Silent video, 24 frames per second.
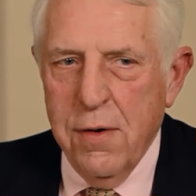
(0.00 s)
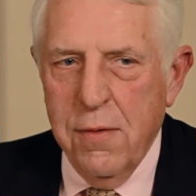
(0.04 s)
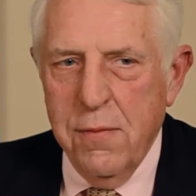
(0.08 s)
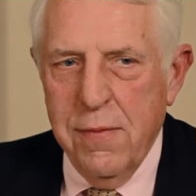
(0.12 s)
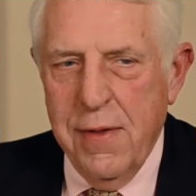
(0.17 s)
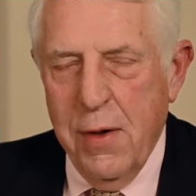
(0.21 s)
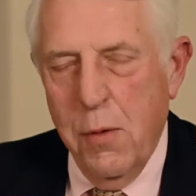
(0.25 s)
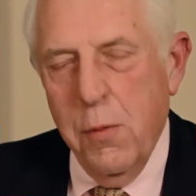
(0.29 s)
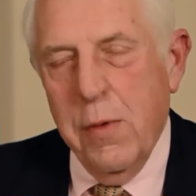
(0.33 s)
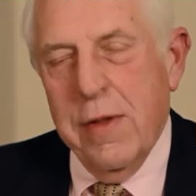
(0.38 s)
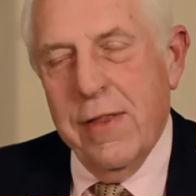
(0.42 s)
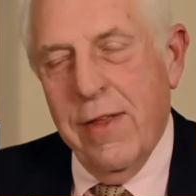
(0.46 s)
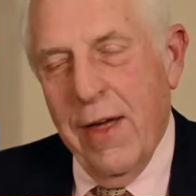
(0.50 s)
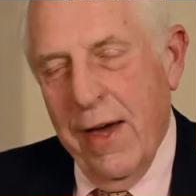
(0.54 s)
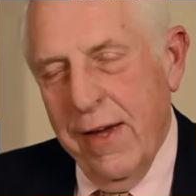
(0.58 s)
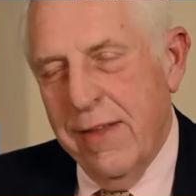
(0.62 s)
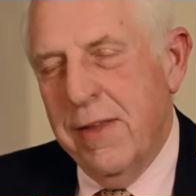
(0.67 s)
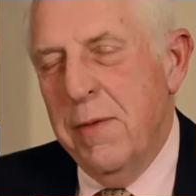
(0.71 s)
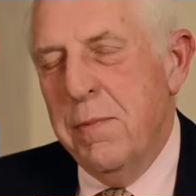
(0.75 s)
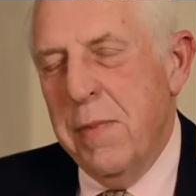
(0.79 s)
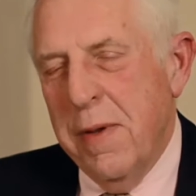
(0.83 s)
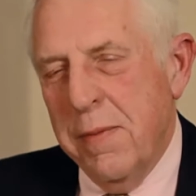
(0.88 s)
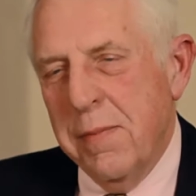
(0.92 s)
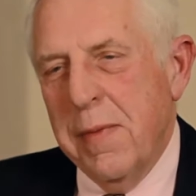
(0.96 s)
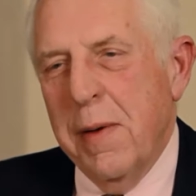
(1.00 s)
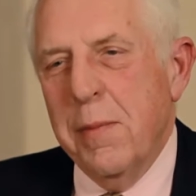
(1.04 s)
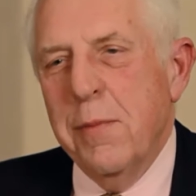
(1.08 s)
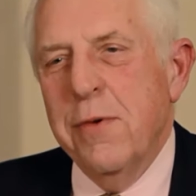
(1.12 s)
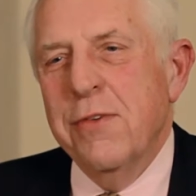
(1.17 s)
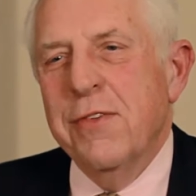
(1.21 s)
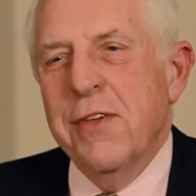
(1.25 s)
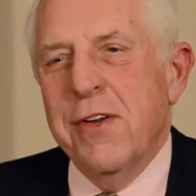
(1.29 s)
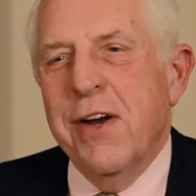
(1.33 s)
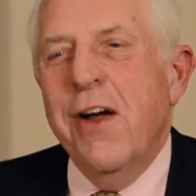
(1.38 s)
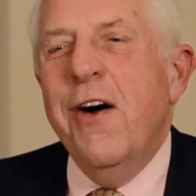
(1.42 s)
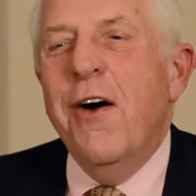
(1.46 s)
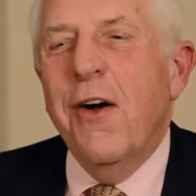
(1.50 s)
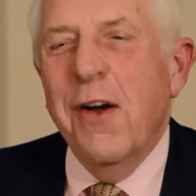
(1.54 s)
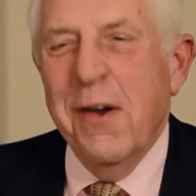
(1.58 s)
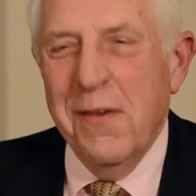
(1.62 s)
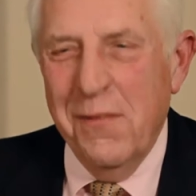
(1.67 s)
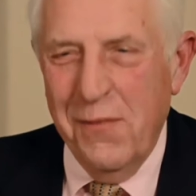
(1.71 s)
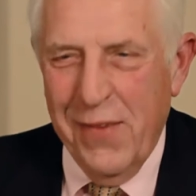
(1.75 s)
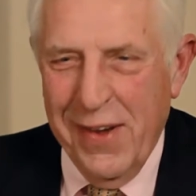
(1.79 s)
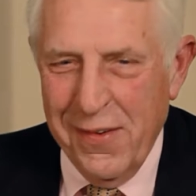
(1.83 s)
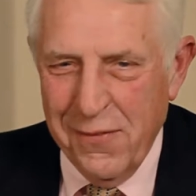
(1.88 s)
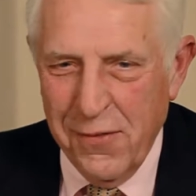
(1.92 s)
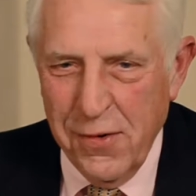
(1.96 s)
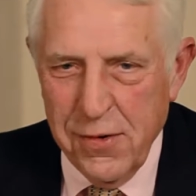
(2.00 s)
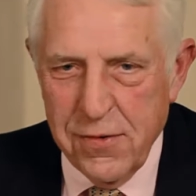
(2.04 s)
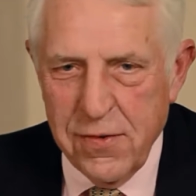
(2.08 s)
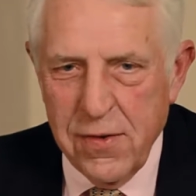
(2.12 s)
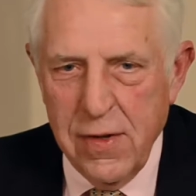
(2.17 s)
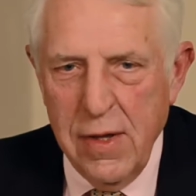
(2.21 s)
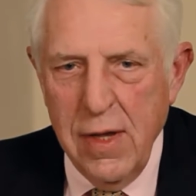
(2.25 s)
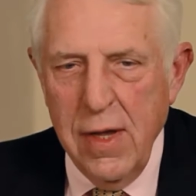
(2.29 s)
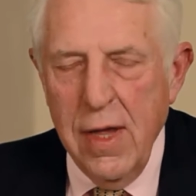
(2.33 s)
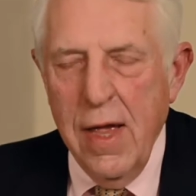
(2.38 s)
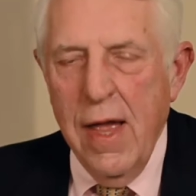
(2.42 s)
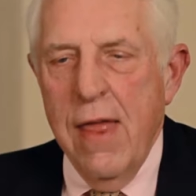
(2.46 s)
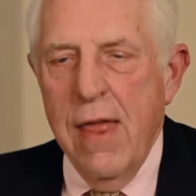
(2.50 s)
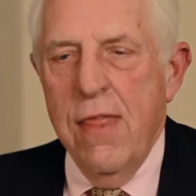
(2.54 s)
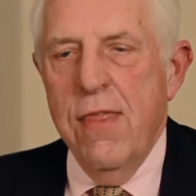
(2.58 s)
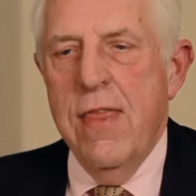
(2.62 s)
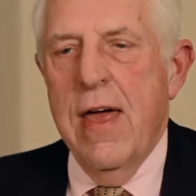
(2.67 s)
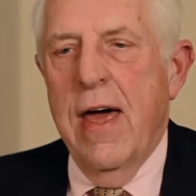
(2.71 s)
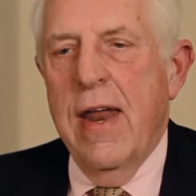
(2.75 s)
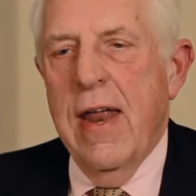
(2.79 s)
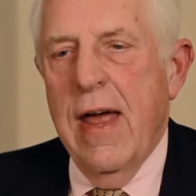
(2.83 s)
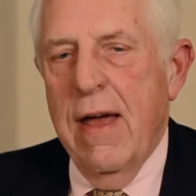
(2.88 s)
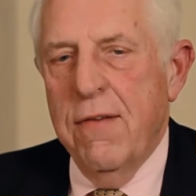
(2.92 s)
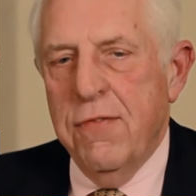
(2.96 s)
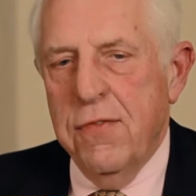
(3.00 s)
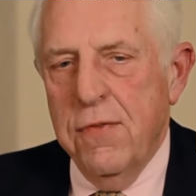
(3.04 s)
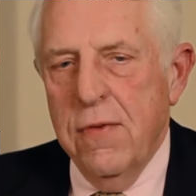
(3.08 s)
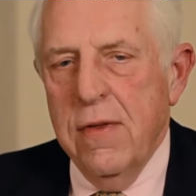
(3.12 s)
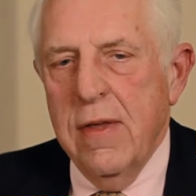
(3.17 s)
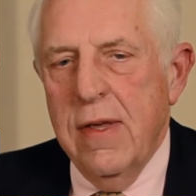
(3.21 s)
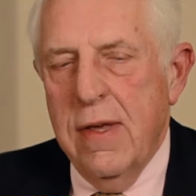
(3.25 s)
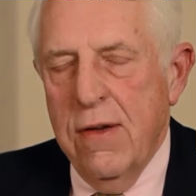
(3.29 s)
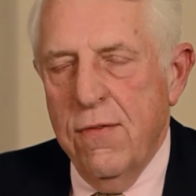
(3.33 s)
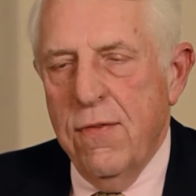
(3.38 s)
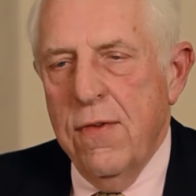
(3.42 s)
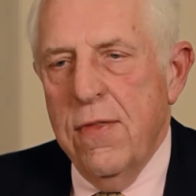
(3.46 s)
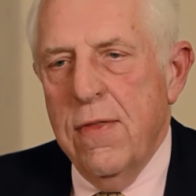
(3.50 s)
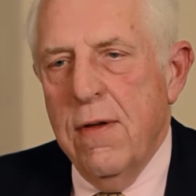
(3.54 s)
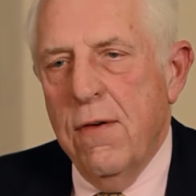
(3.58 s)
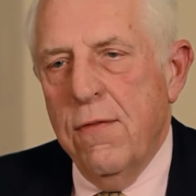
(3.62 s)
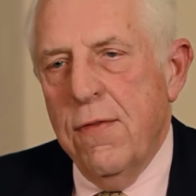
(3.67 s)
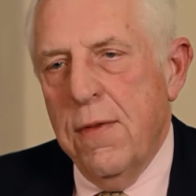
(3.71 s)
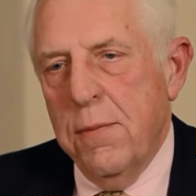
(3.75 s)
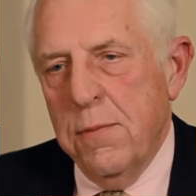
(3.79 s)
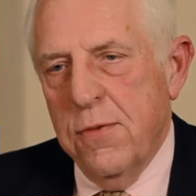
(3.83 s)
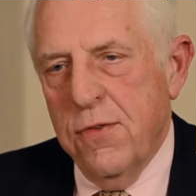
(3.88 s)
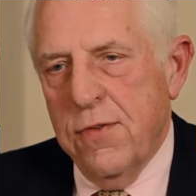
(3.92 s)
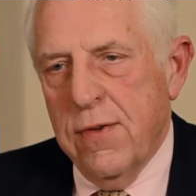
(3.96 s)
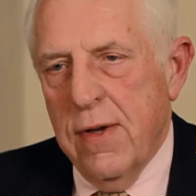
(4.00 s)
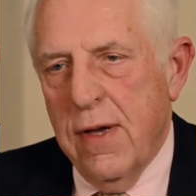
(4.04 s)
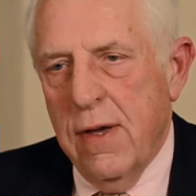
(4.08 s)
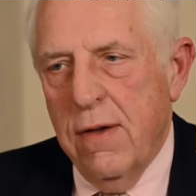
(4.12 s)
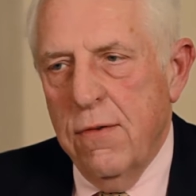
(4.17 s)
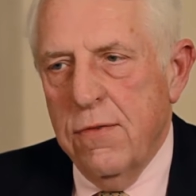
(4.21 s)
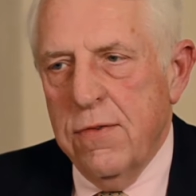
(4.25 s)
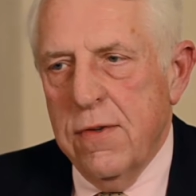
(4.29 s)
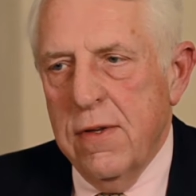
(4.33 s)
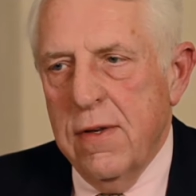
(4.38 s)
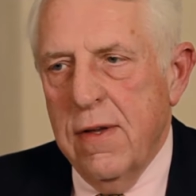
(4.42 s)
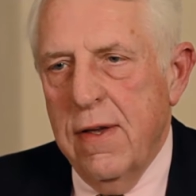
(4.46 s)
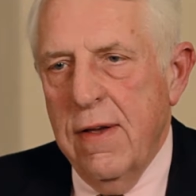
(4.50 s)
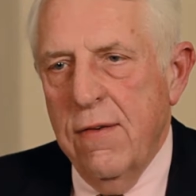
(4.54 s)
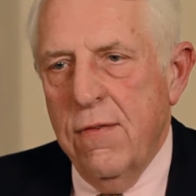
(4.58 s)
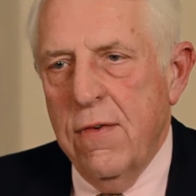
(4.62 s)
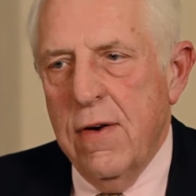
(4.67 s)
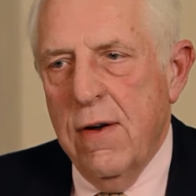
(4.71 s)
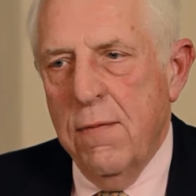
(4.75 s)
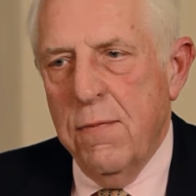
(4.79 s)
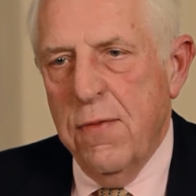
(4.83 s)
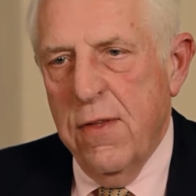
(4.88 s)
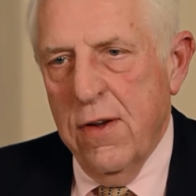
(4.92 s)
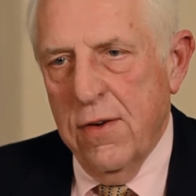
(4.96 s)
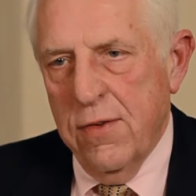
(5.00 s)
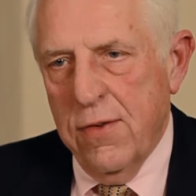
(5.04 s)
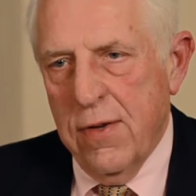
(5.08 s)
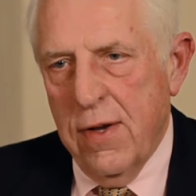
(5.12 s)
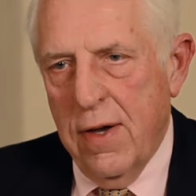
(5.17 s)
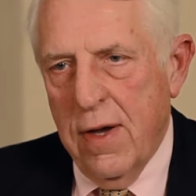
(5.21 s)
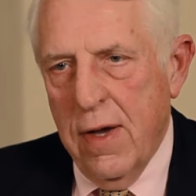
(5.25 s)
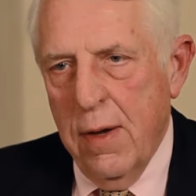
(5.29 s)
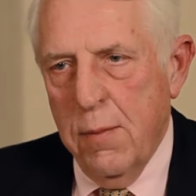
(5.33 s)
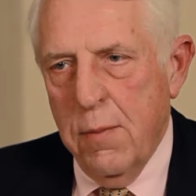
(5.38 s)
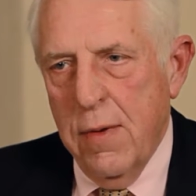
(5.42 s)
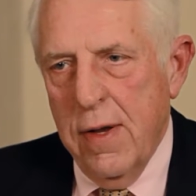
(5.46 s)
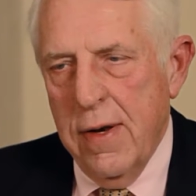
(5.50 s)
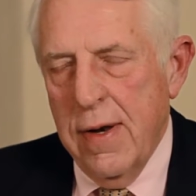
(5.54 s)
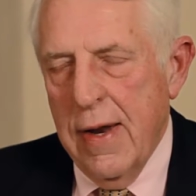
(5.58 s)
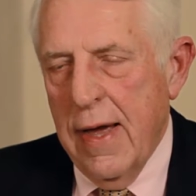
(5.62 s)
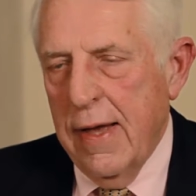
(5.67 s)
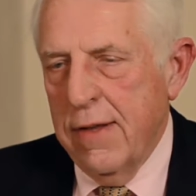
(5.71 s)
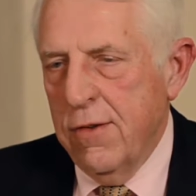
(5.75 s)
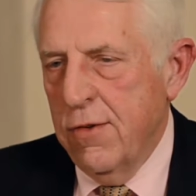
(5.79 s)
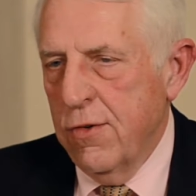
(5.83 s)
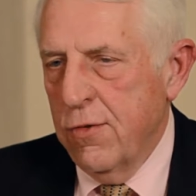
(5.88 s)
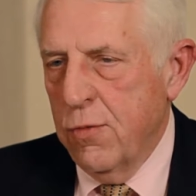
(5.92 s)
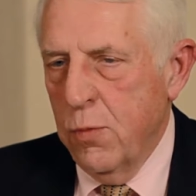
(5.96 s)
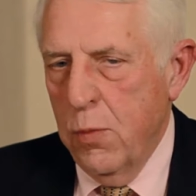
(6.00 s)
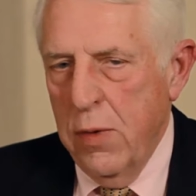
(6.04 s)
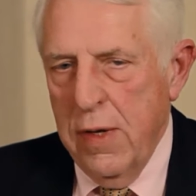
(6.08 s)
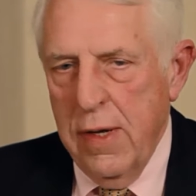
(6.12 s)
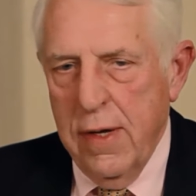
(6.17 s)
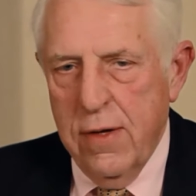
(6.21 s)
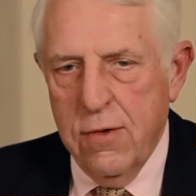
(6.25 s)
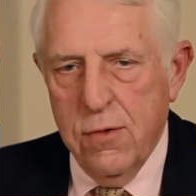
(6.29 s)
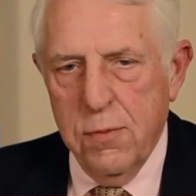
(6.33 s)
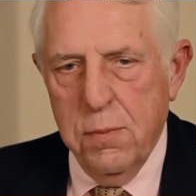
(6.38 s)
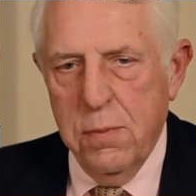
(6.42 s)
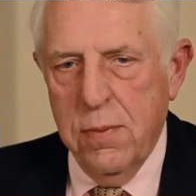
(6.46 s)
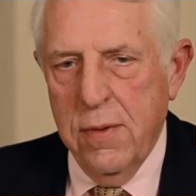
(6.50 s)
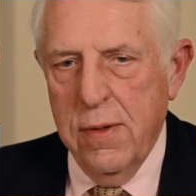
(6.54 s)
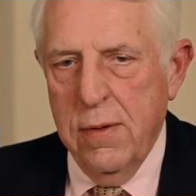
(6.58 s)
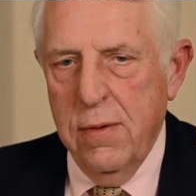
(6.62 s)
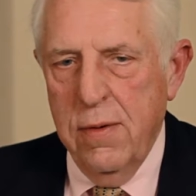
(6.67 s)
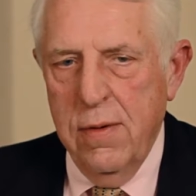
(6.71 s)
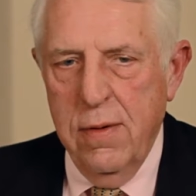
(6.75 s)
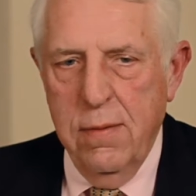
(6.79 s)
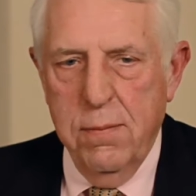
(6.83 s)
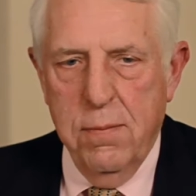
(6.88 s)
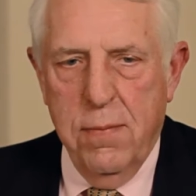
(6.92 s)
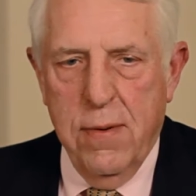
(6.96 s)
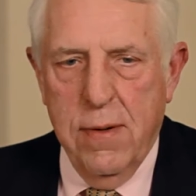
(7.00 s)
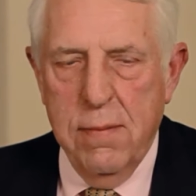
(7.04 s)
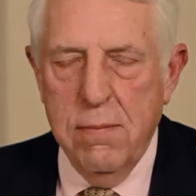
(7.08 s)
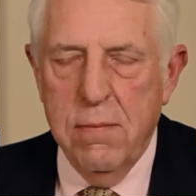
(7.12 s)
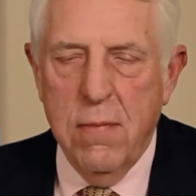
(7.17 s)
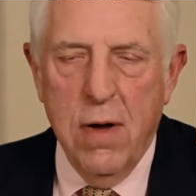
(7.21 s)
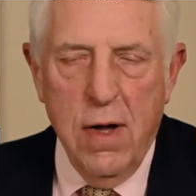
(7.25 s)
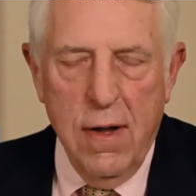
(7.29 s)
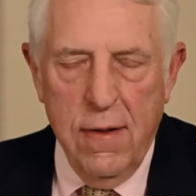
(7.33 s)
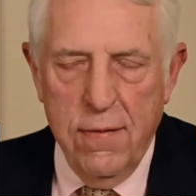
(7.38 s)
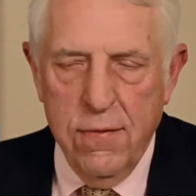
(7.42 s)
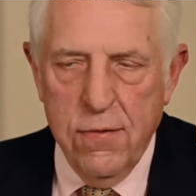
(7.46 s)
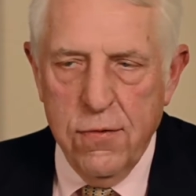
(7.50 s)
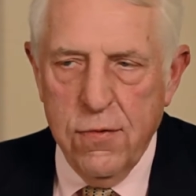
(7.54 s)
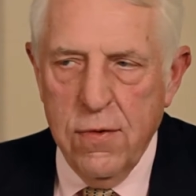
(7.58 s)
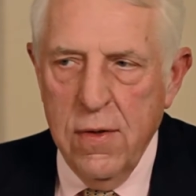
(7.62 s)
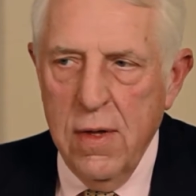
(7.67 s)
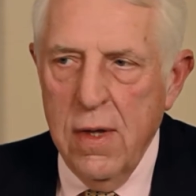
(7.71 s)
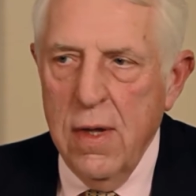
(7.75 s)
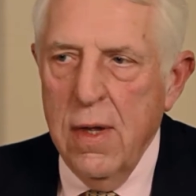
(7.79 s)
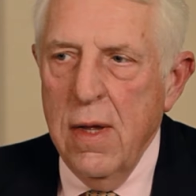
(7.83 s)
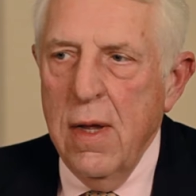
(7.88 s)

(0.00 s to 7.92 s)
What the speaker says: that we'd like to be members that aren't members, that have given of themselves and given up their time, and not just weeks, but months,